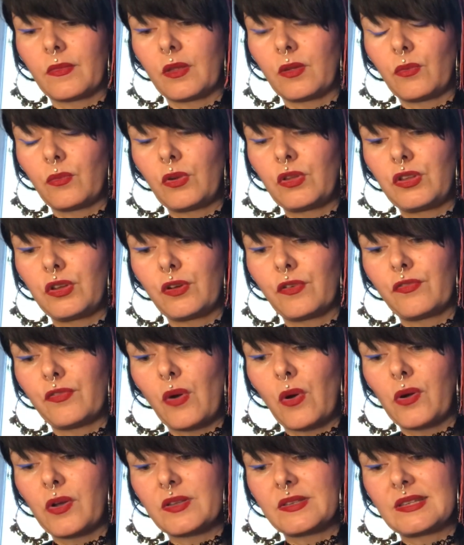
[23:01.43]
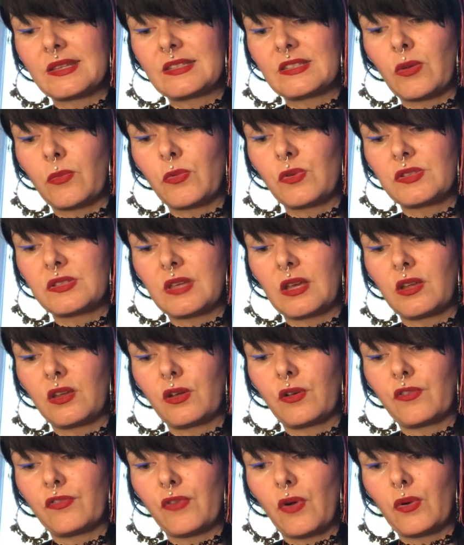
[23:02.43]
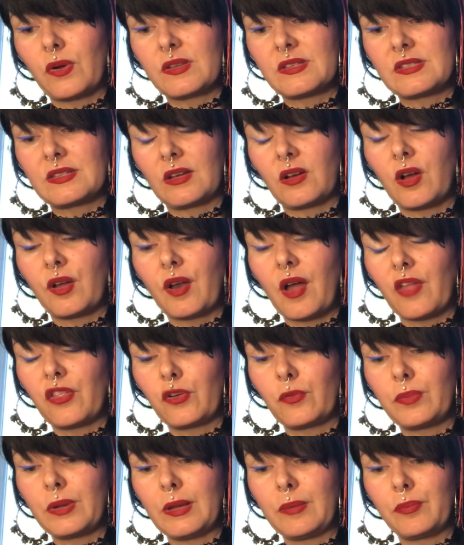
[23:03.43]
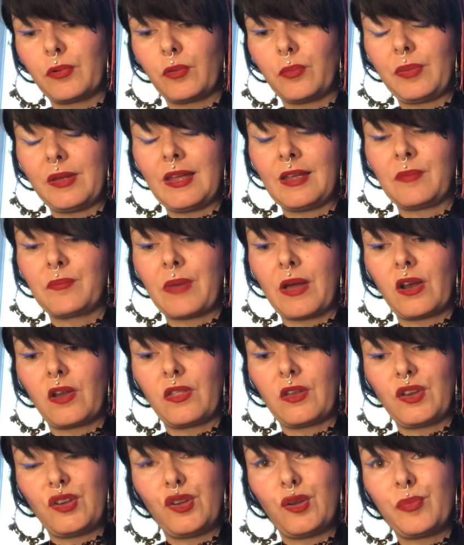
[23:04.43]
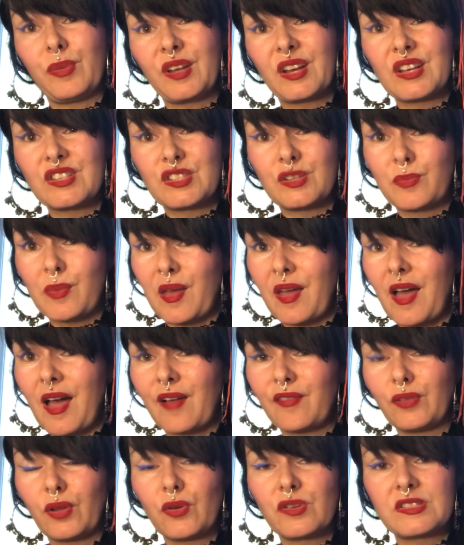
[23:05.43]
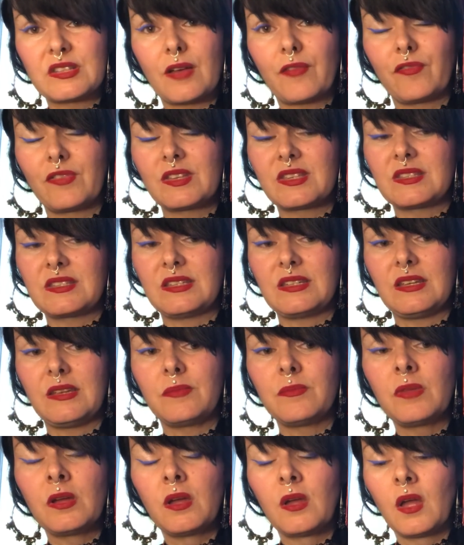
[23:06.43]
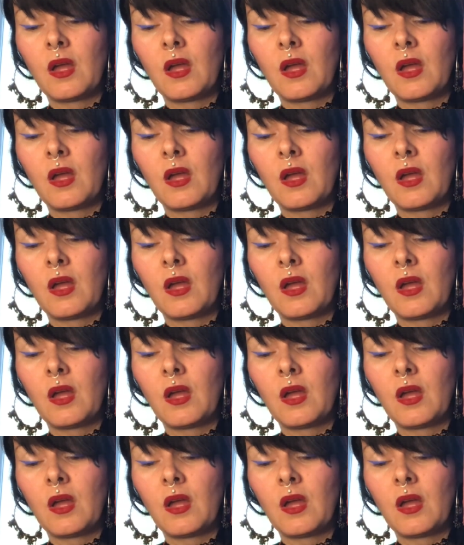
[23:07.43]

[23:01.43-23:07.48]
with your focus, it's almost like you're focusing on other people being better than you because you may have low self-esteem.